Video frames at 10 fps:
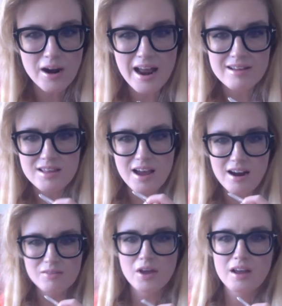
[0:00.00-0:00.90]
run out
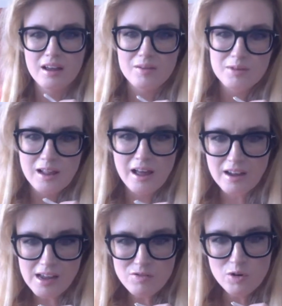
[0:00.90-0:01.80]
there and be
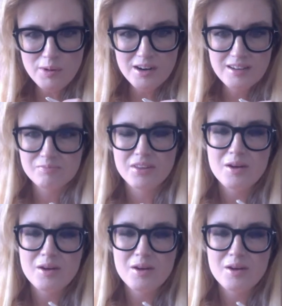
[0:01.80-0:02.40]
like, hey, everybody,